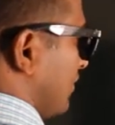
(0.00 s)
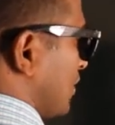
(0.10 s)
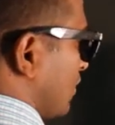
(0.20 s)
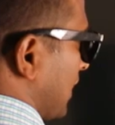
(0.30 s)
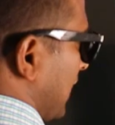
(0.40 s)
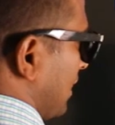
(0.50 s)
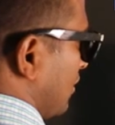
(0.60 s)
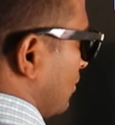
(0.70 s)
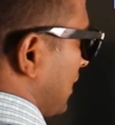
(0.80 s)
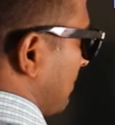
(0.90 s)
we should
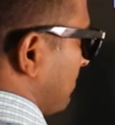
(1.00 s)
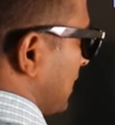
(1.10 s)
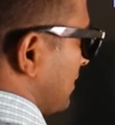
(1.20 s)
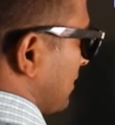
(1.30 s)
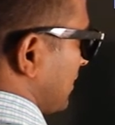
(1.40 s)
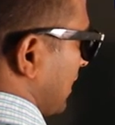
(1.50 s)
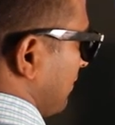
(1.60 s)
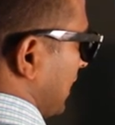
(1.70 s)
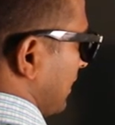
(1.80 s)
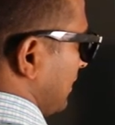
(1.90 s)
take two numbers
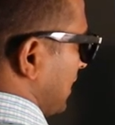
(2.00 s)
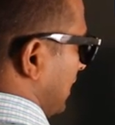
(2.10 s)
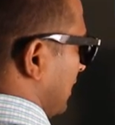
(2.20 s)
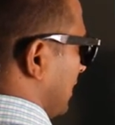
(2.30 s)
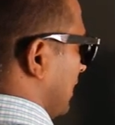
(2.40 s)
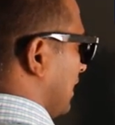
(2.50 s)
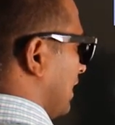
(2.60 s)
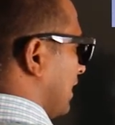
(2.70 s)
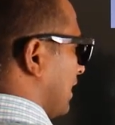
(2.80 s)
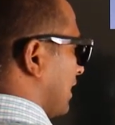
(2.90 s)
73.
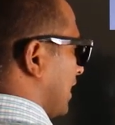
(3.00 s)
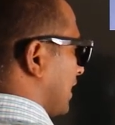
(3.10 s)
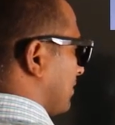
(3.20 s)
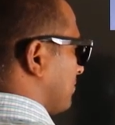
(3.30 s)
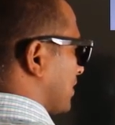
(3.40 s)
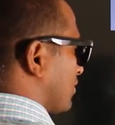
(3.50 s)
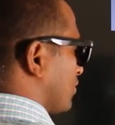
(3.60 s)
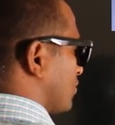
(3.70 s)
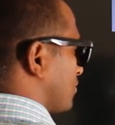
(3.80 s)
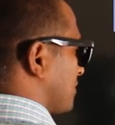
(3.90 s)
A number
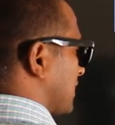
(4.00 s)
close to